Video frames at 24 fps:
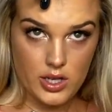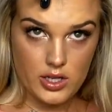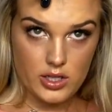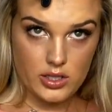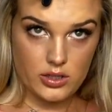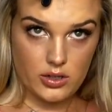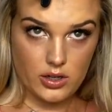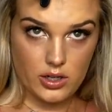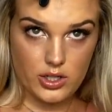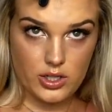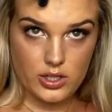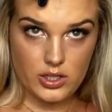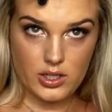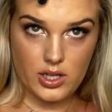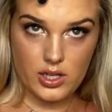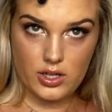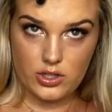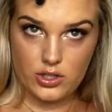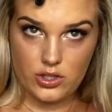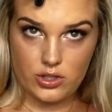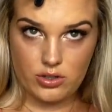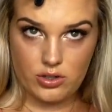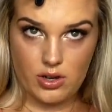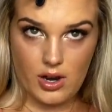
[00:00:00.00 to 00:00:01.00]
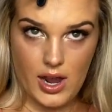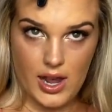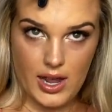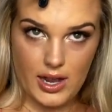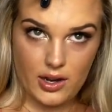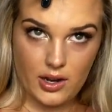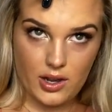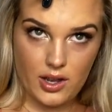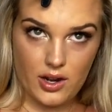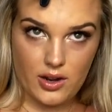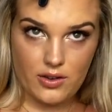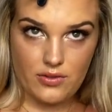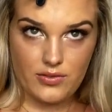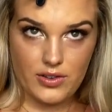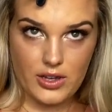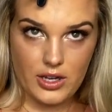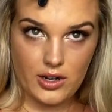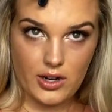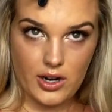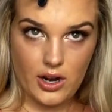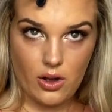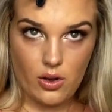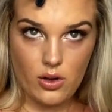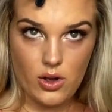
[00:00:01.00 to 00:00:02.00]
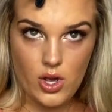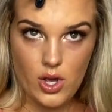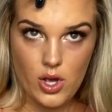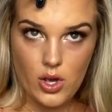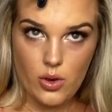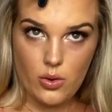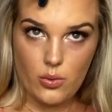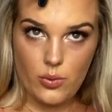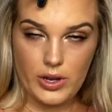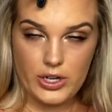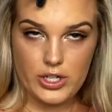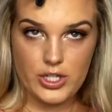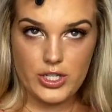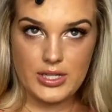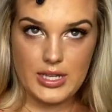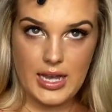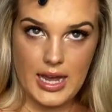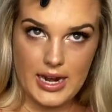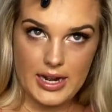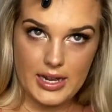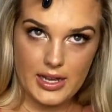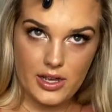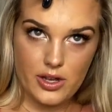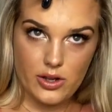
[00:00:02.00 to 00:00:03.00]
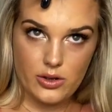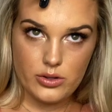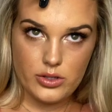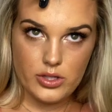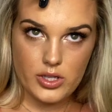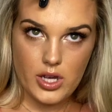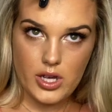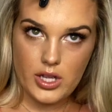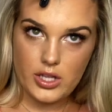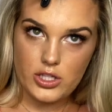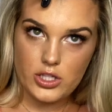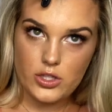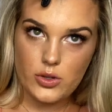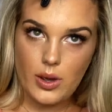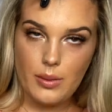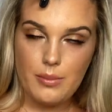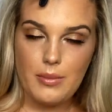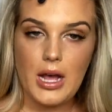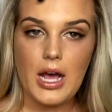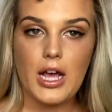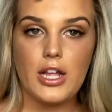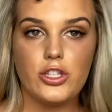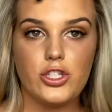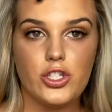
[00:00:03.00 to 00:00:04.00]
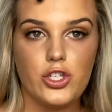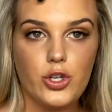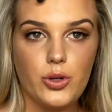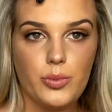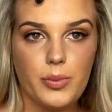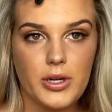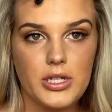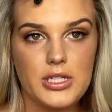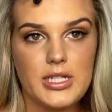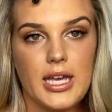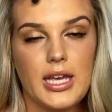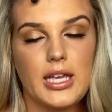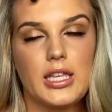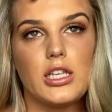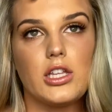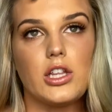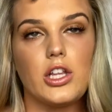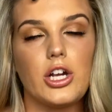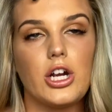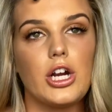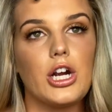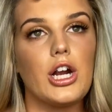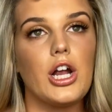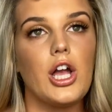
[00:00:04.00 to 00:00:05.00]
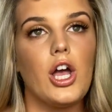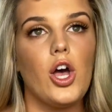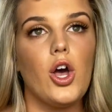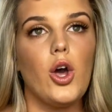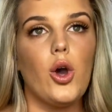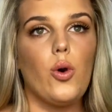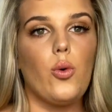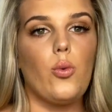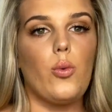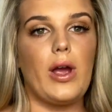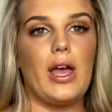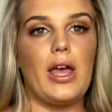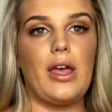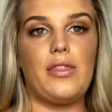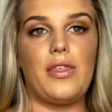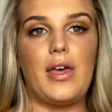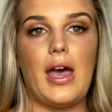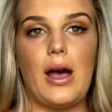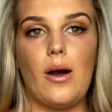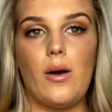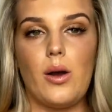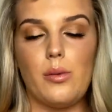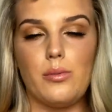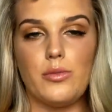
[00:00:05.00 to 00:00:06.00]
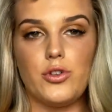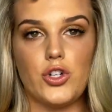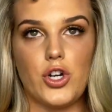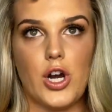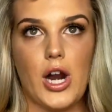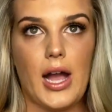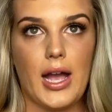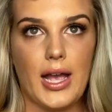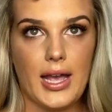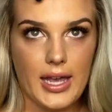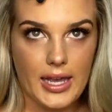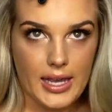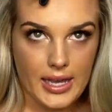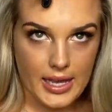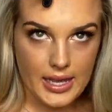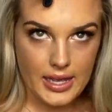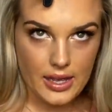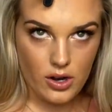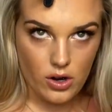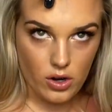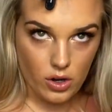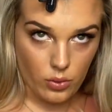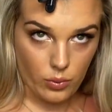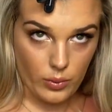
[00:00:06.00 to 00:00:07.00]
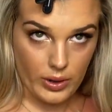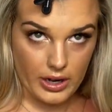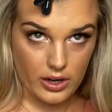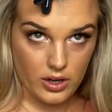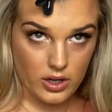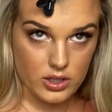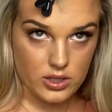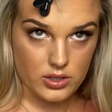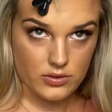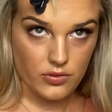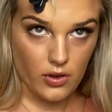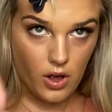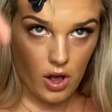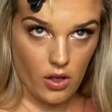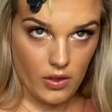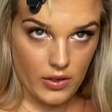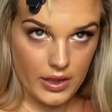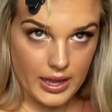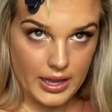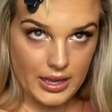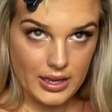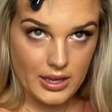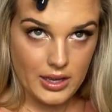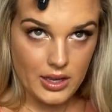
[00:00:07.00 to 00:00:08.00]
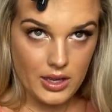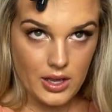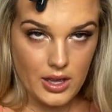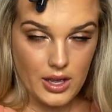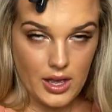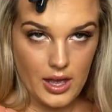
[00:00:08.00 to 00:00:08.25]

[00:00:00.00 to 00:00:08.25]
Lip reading: So I'll just try and kind of figure out which side it goes on. So I'm not too particular with how I'm drying it or where it's falling,